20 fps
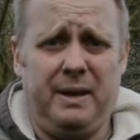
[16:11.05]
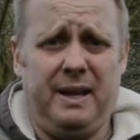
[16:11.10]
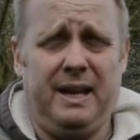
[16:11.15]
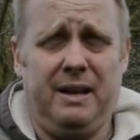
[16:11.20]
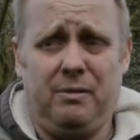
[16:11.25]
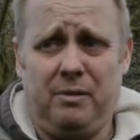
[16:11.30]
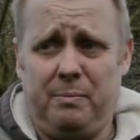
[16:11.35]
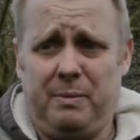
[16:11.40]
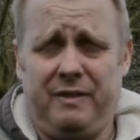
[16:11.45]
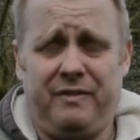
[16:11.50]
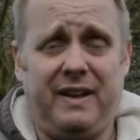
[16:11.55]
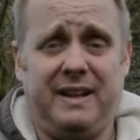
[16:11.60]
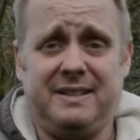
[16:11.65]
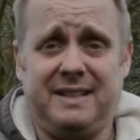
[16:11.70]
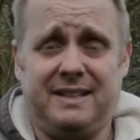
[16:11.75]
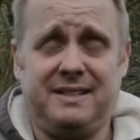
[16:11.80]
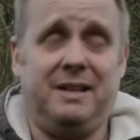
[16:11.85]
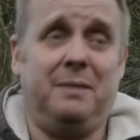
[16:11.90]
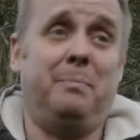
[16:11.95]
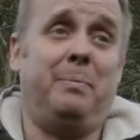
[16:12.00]
It would be
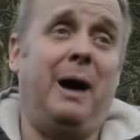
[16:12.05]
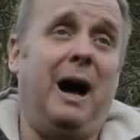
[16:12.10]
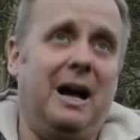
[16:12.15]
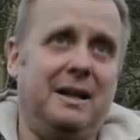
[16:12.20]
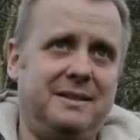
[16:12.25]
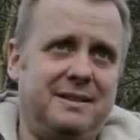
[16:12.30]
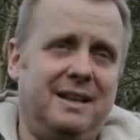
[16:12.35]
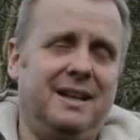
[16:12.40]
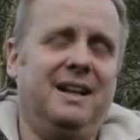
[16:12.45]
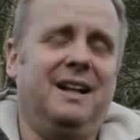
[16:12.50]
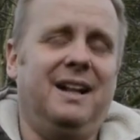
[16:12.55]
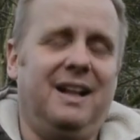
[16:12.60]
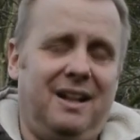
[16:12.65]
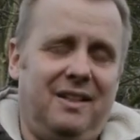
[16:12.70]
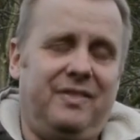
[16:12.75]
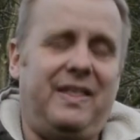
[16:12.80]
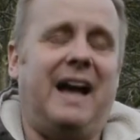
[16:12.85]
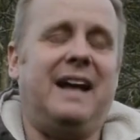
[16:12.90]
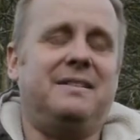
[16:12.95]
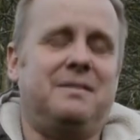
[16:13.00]
fantastic, but
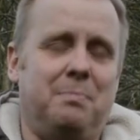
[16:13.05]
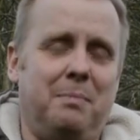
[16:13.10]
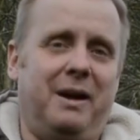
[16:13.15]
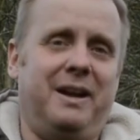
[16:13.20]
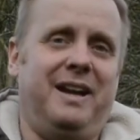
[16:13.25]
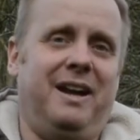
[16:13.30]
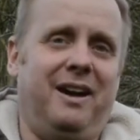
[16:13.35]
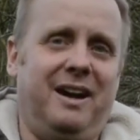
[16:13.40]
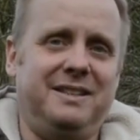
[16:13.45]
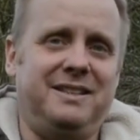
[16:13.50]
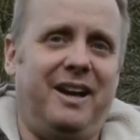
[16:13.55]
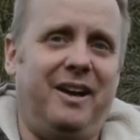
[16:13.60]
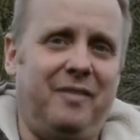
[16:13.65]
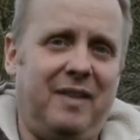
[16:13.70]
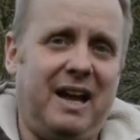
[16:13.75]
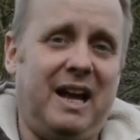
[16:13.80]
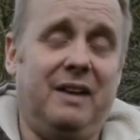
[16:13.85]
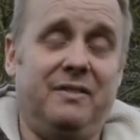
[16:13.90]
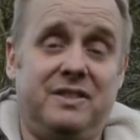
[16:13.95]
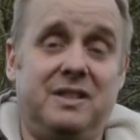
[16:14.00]
that's money I don't
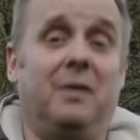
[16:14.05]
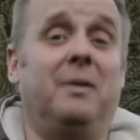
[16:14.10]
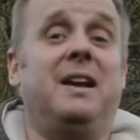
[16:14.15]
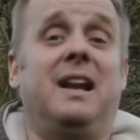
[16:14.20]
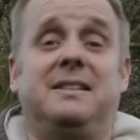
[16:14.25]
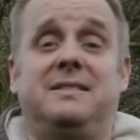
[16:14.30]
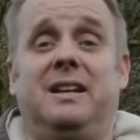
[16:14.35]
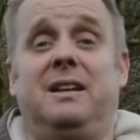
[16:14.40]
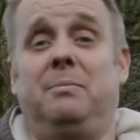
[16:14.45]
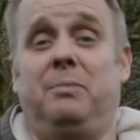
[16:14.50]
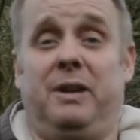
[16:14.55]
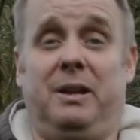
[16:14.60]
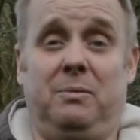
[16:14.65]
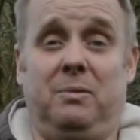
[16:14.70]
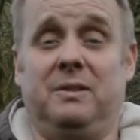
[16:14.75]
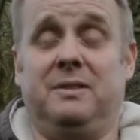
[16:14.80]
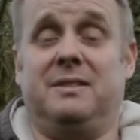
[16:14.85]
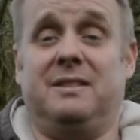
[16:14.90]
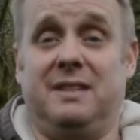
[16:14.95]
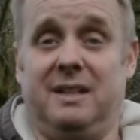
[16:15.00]
have. So unless anybody
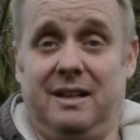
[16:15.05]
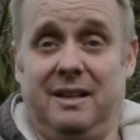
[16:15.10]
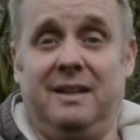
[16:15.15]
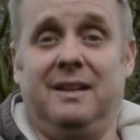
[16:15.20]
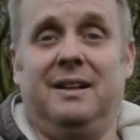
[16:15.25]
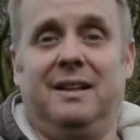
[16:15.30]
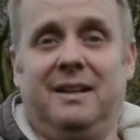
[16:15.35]
wants to